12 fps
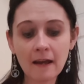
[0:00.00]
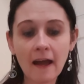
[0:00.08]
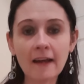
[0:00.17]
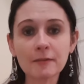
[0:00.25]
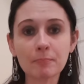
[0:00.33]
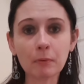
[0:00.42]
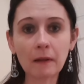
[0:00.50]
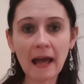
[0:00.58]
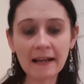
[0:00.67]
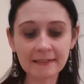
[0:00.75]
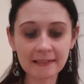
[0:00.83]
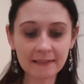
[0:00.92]
as
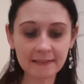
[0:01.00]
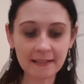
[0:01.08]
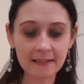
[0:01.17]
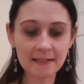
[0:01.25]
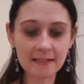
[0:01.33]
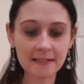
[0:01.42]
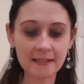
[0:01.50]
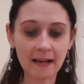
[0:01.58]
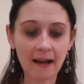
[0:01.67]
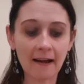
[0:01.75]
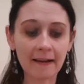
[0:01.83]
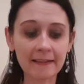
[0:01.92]
blessings in
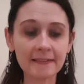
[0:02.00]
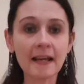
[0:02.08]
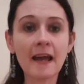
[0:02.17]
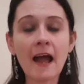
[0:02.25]
disguise.